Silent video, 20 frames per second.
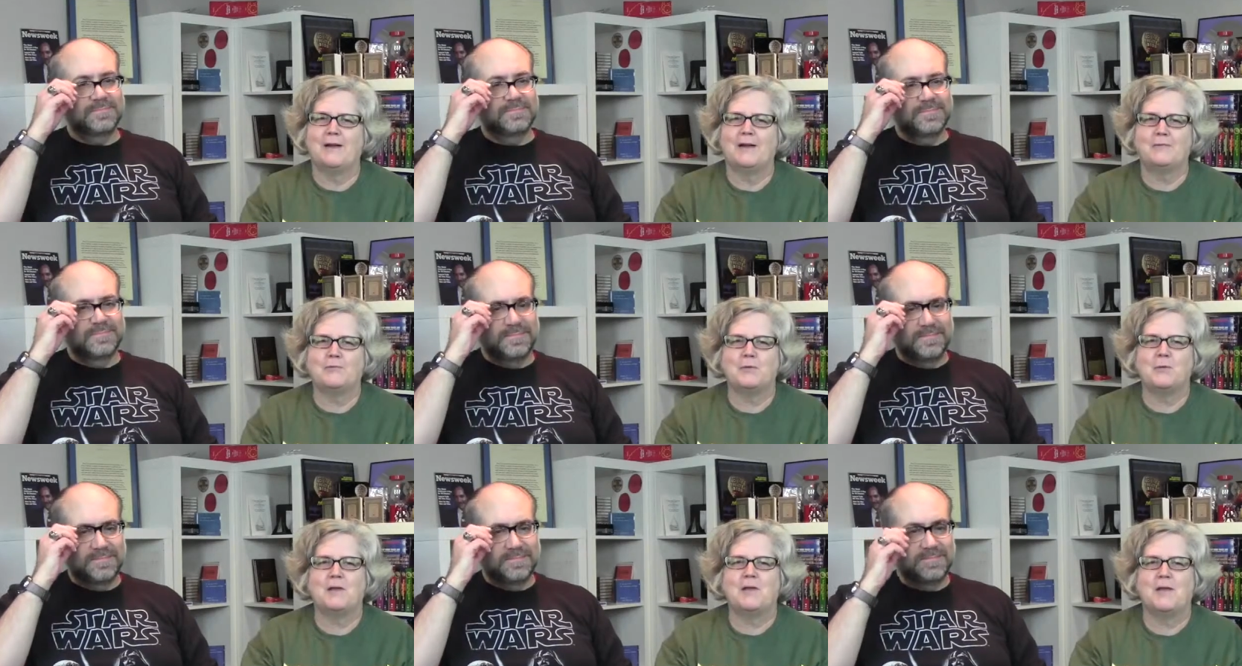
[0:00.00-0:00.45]
Speaker 1: mm-hmm. it
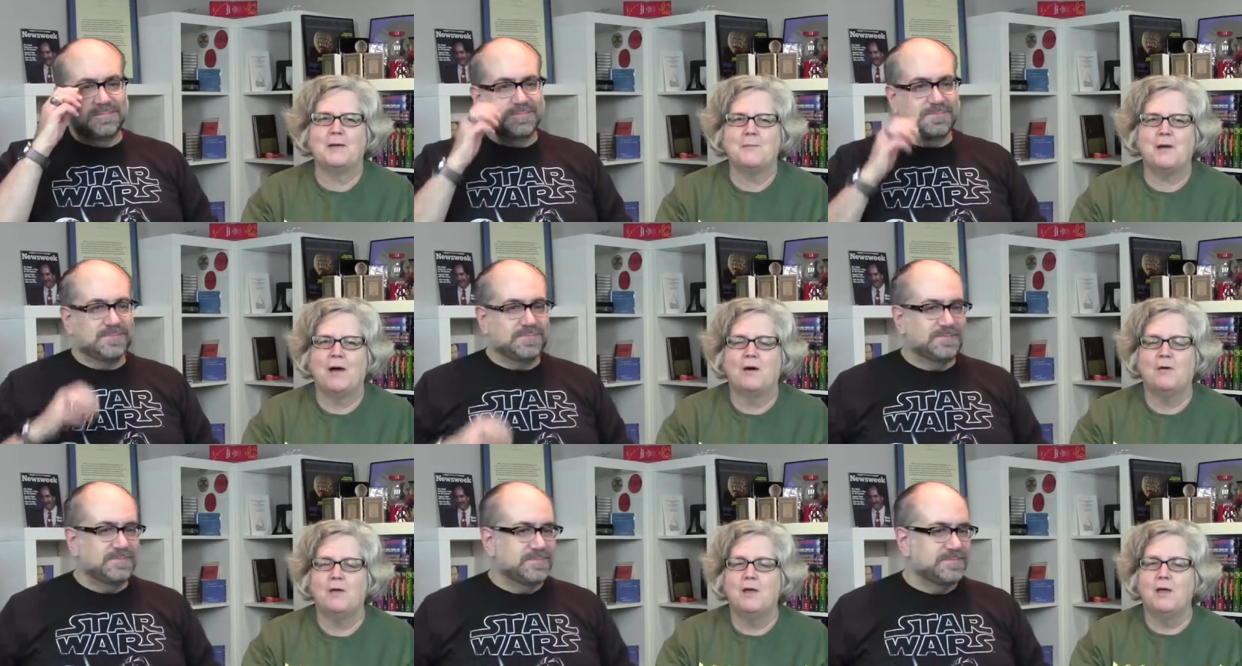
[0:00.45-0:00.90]
after we came
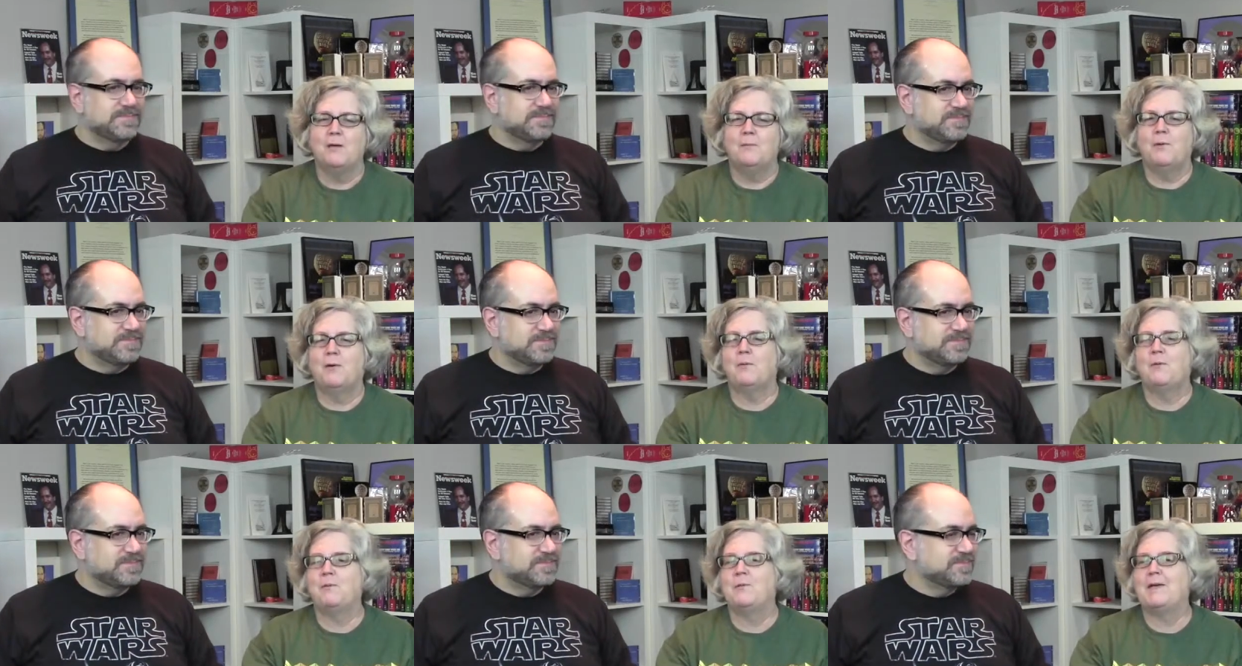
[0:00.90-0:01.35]
out.
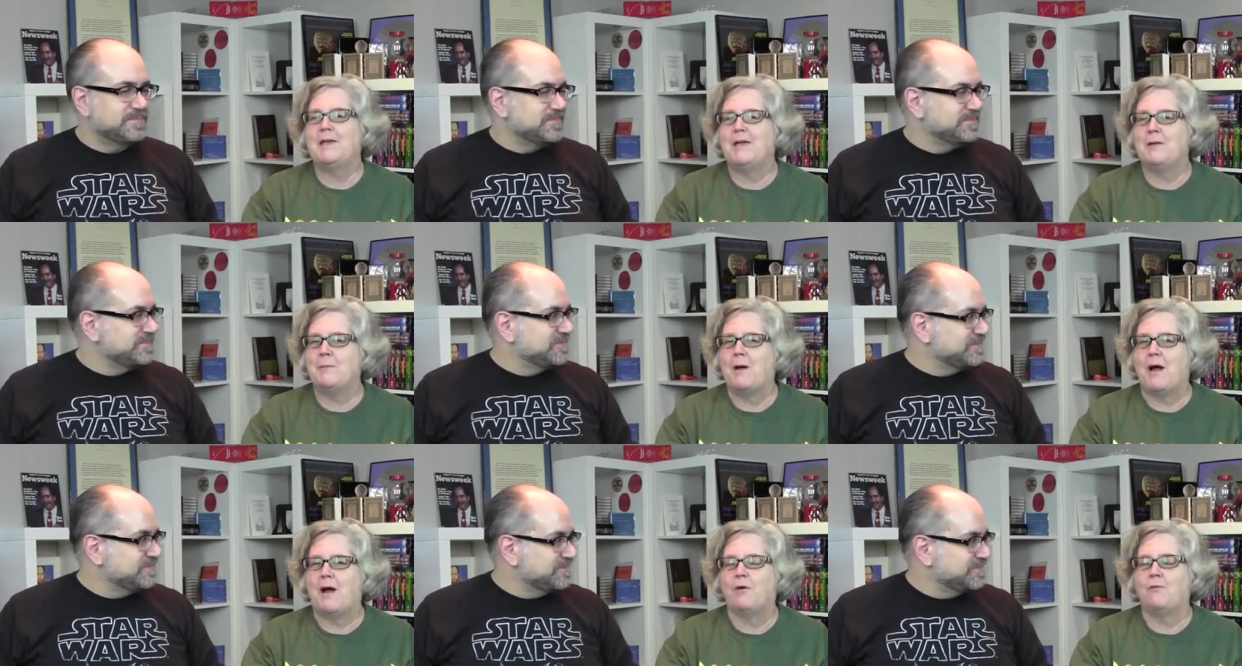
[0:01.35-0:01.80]
But when we
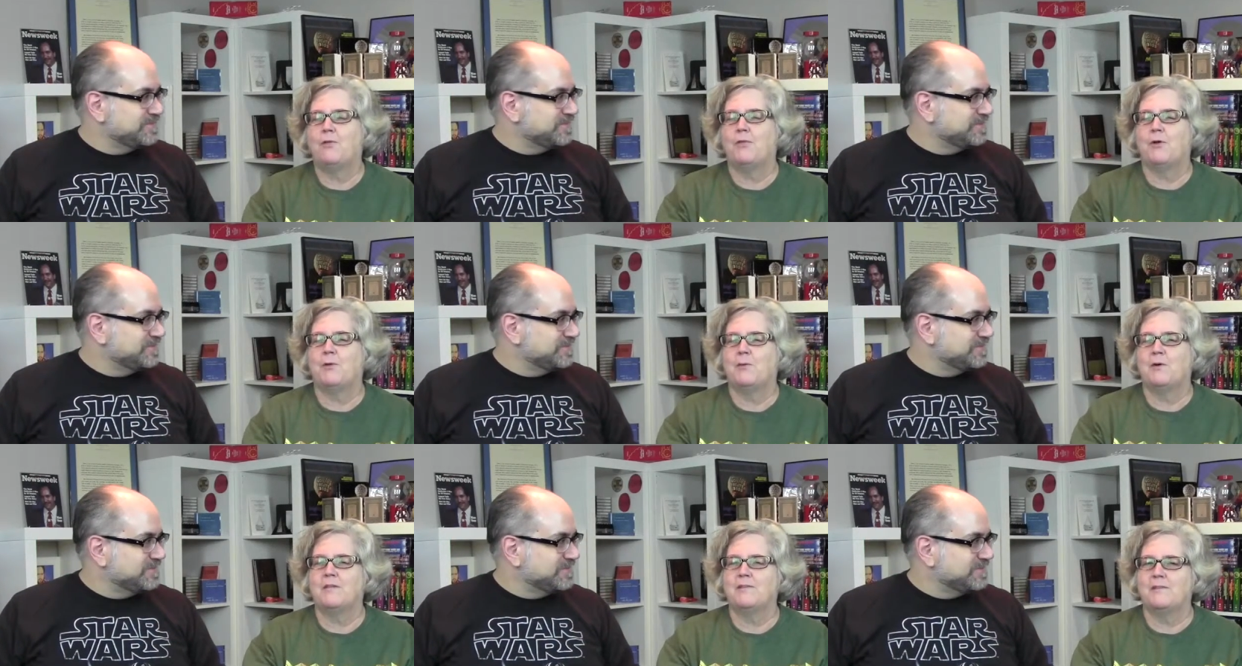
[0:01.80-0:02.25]
came out,
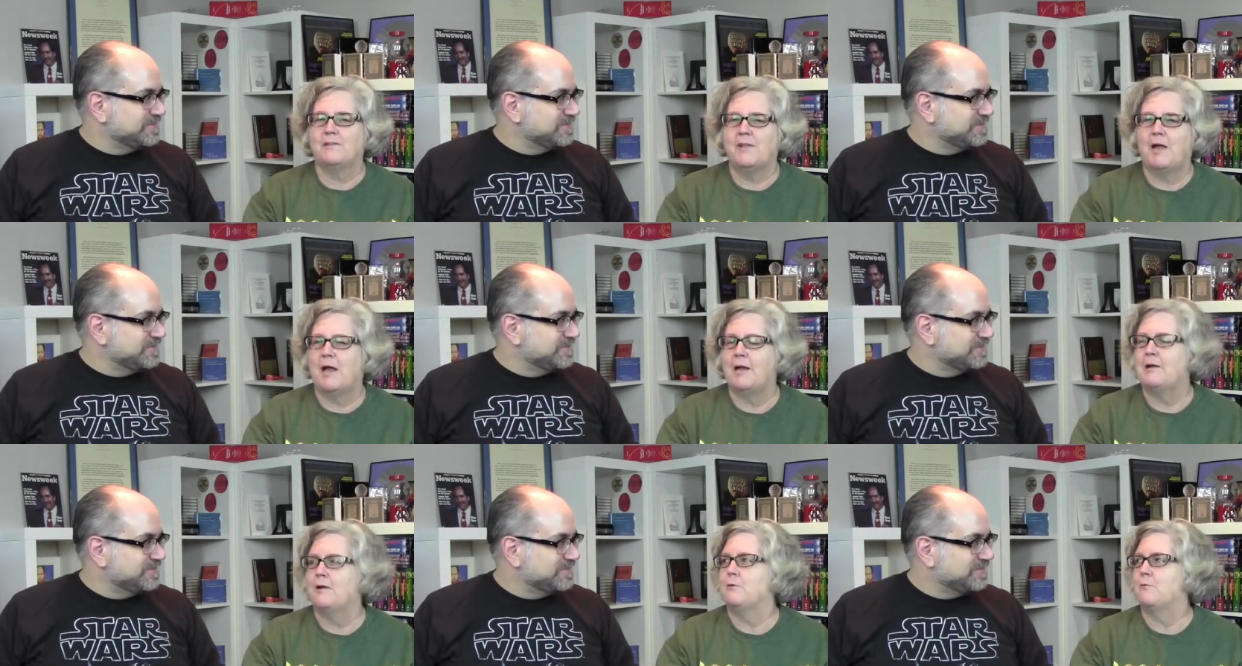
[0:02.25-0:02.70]
there was a
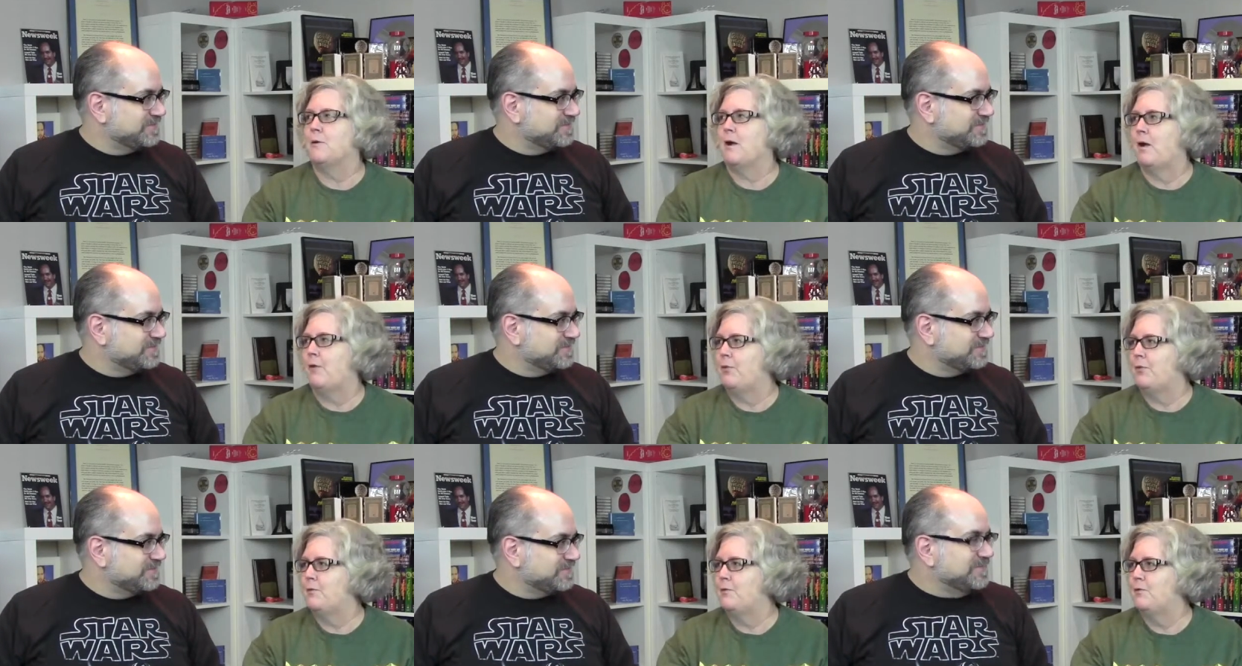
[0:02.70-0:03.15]
line
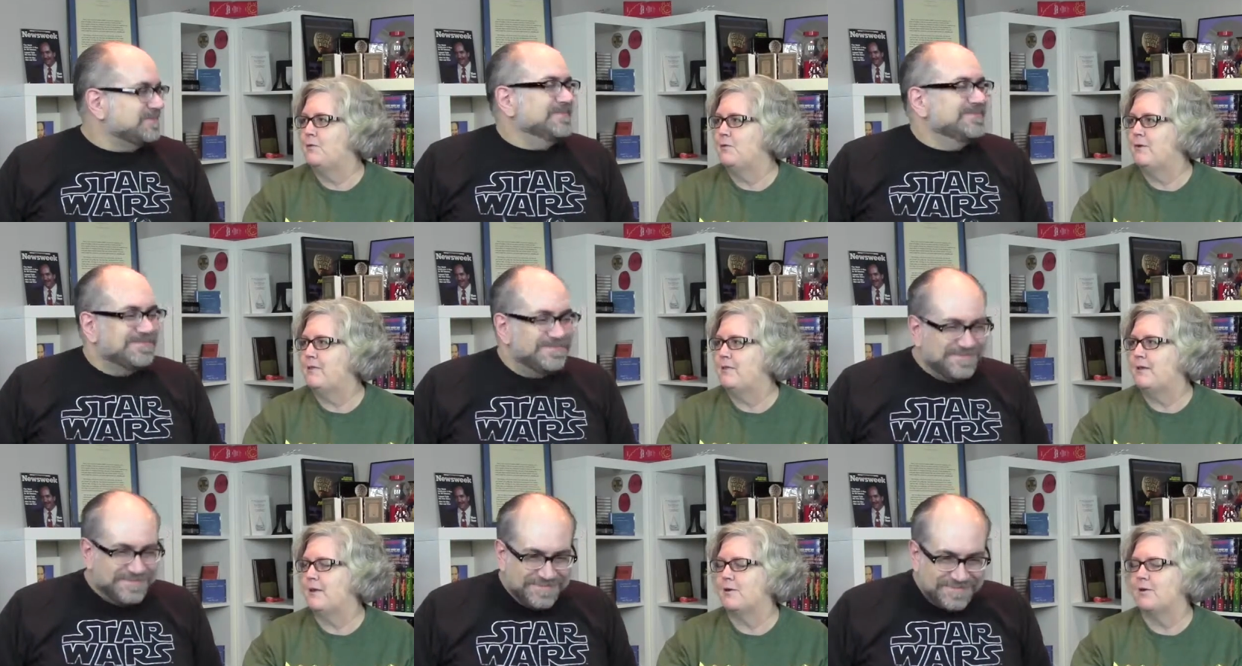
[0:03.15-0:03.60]
around the
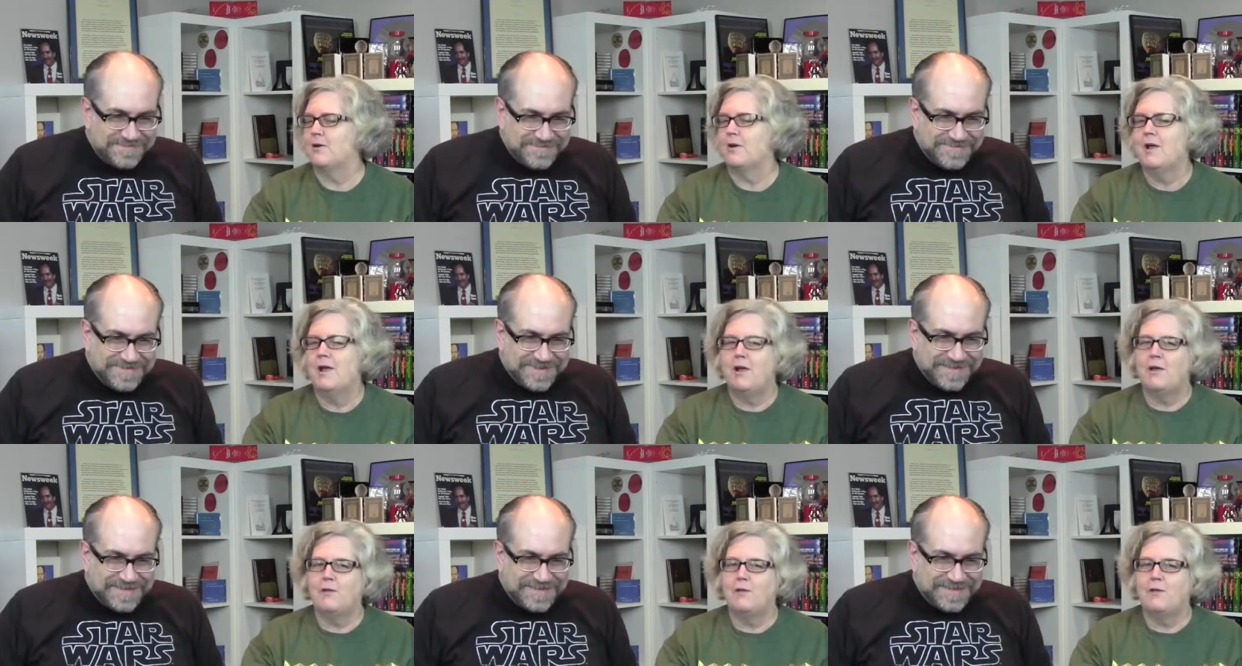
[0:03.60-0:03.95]
movie theater.